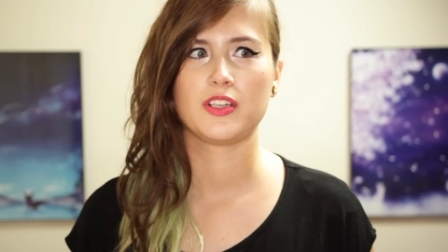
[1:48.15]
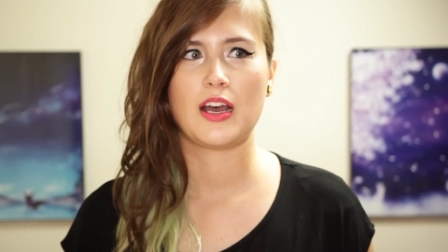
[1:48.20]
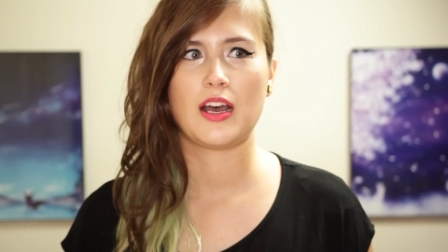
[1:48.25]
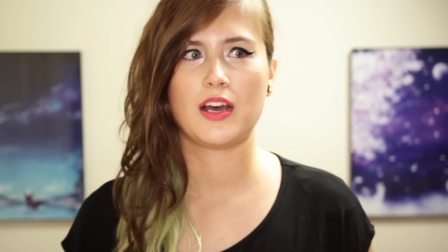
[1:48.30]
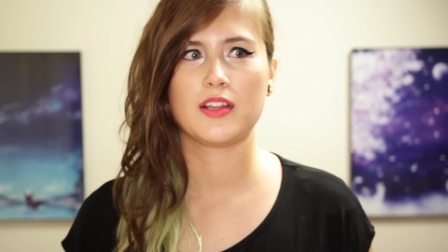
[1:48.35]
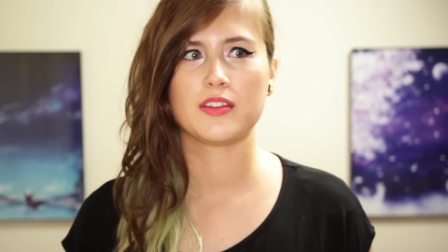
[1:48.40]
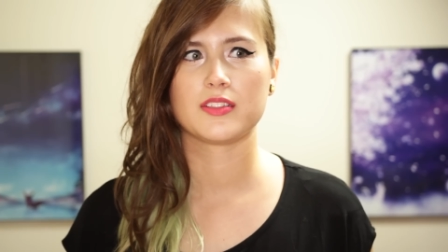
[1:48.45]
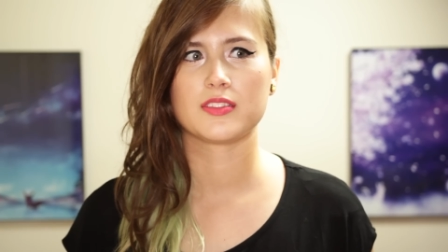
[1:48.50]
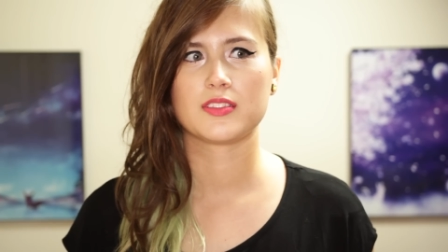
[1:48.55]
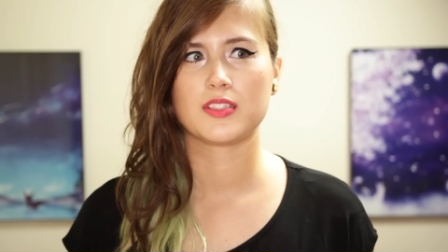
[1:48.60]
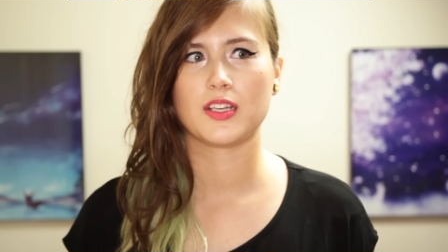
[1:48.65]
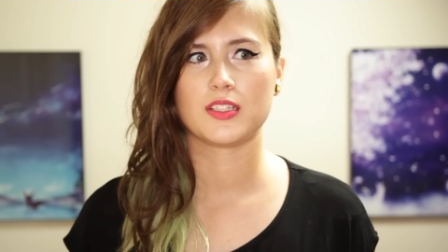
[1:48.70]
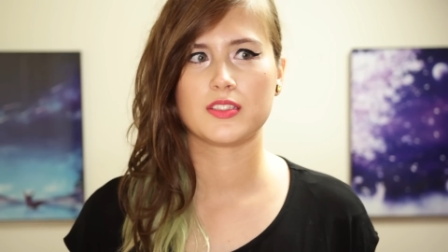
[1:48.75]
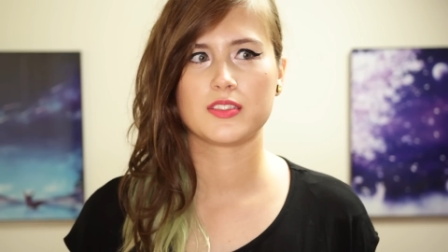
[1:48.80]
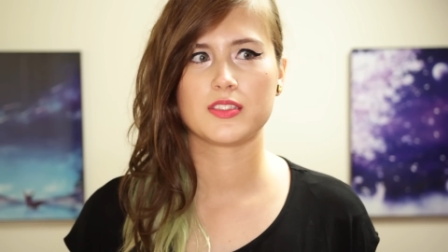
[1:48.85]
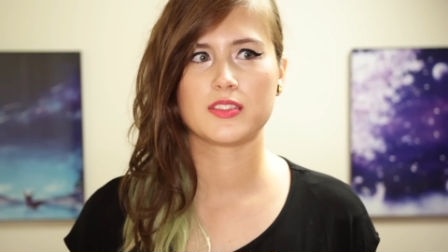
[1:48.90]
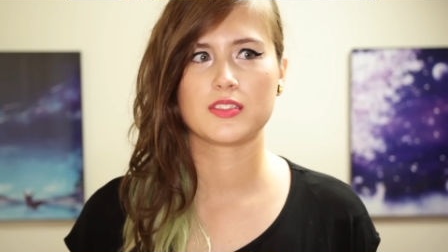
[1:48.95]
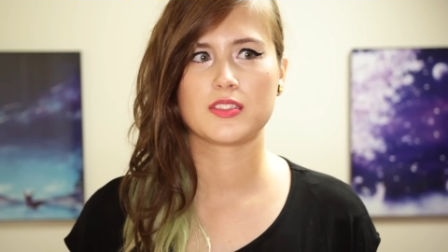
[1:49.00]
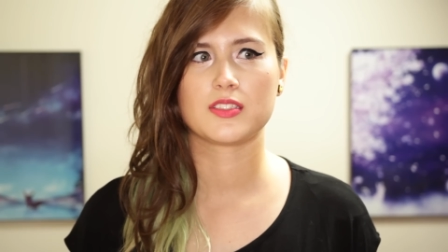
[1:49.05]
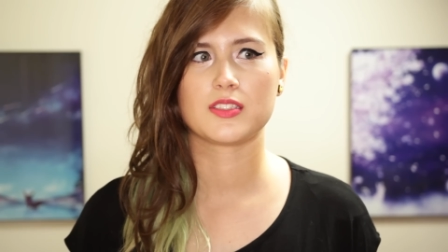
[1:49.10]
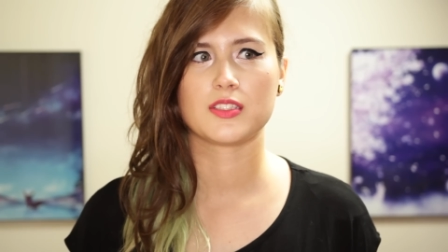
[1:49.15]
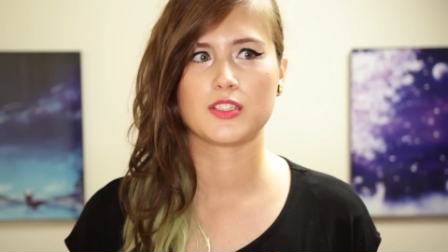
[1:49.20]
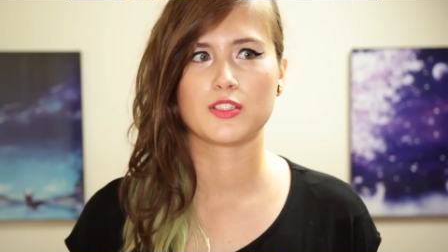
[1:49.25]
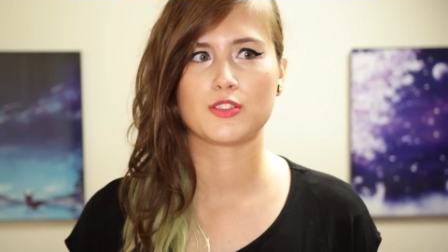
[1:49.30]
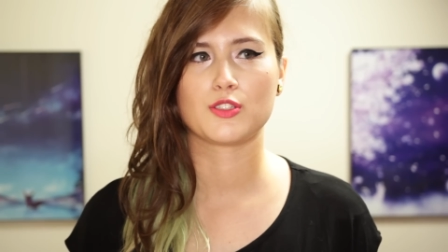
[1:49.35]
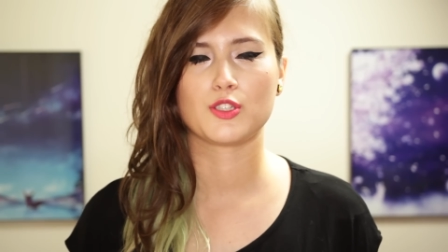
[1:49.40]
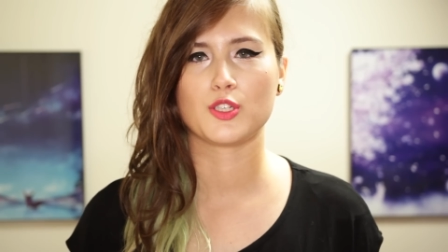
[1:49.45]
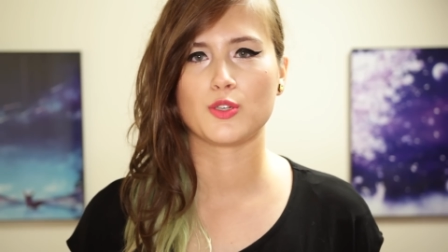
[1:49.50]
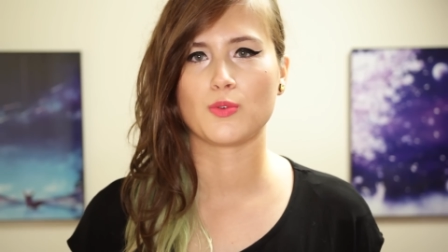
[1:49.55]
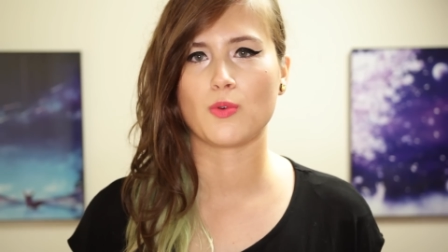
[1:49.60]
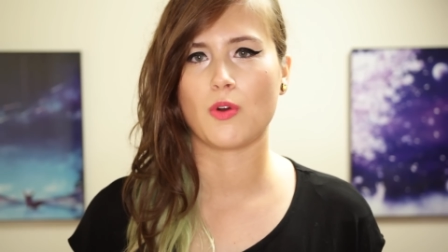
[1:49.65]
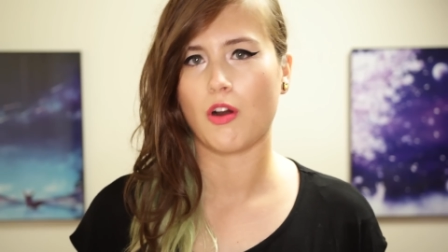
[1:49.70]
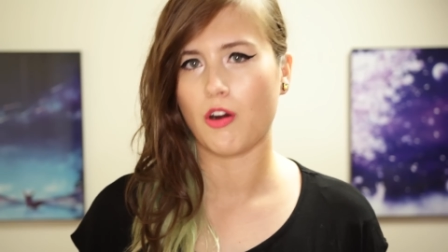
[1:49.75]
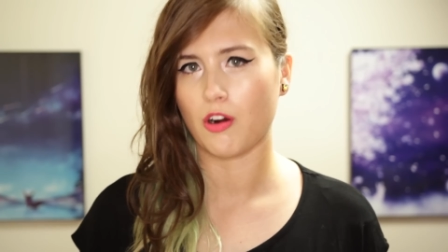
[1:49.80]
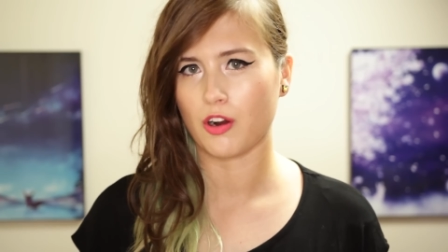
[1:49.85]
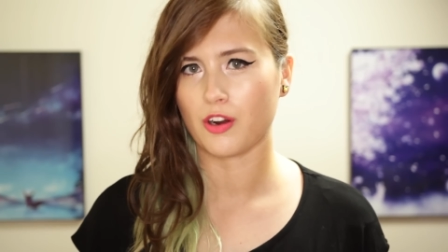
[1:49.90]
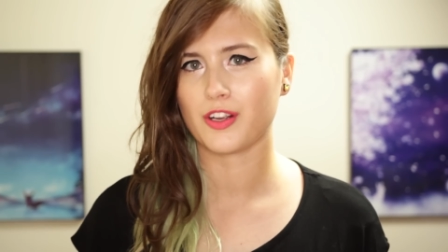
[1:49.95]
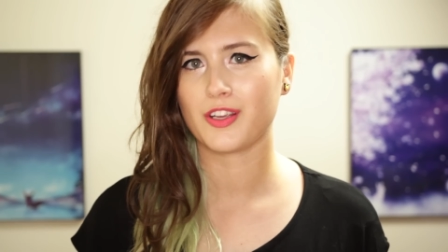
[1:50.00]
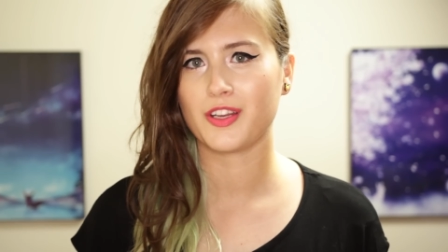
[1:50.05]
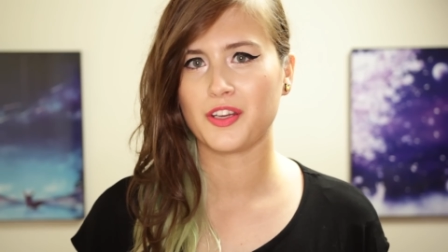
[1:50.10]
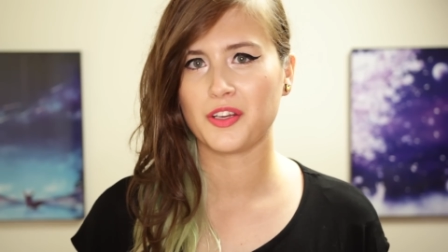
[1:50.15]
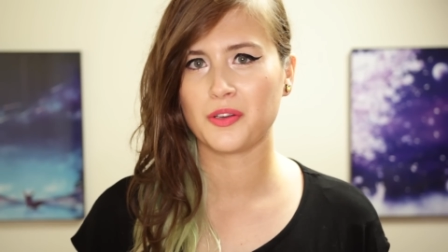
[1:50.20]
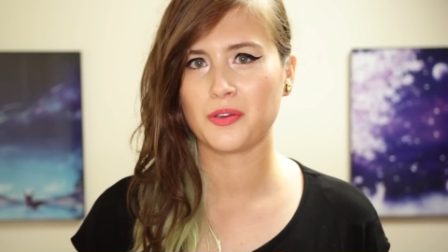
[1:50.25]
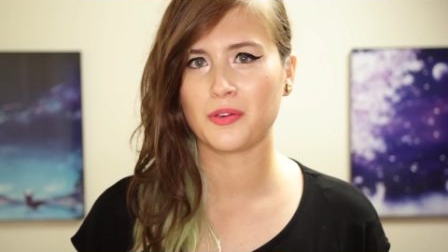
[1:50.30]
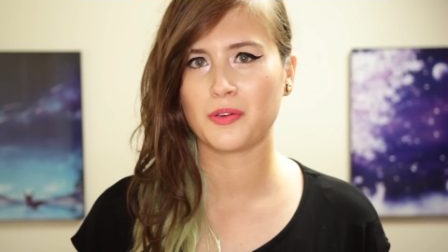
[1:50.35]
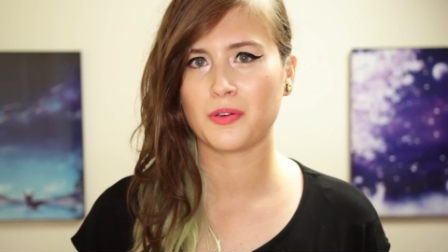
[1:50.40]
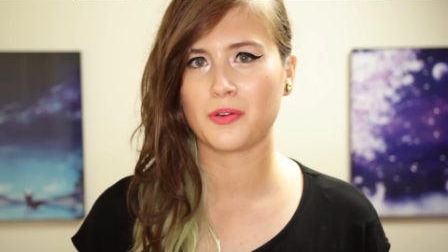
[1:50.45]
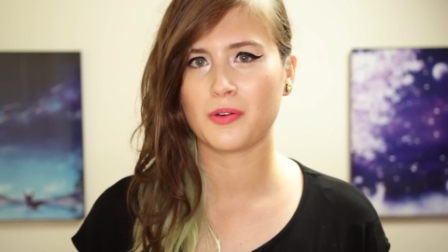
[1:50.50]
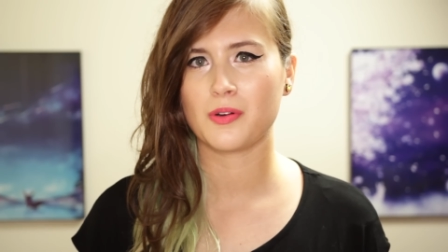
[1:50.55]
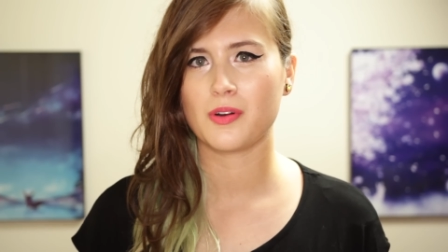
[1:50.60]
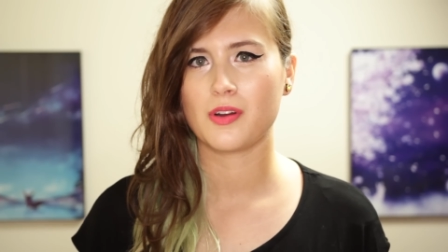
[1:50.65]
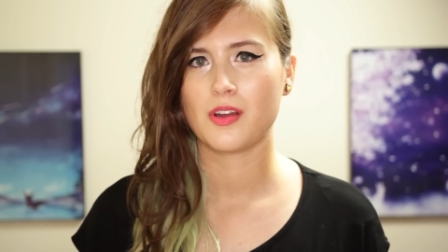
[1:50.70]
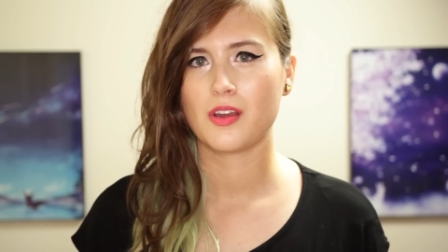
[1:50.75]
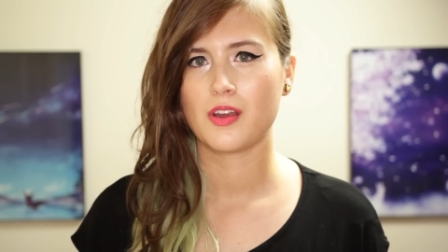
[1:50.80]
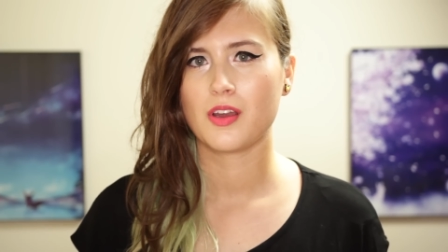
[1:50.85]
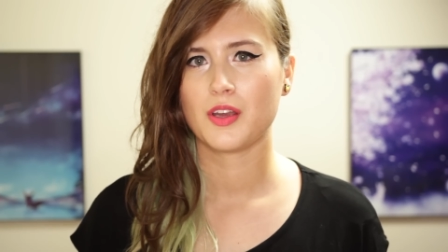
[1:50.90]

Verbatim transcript: had the tendency to argue